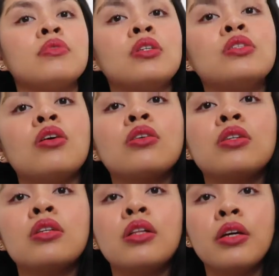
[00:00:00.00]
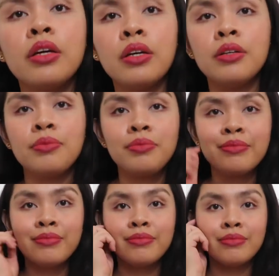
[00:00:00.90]
The dogs in LA
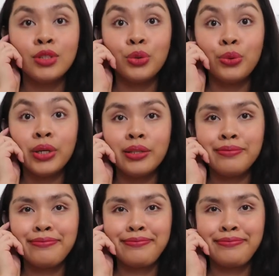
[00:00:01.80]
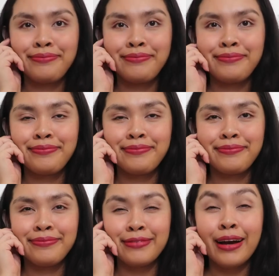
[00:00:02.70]
do it.
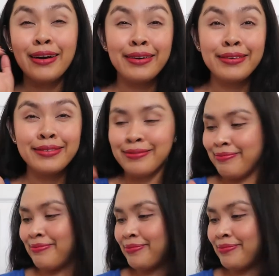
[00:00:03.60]
Now.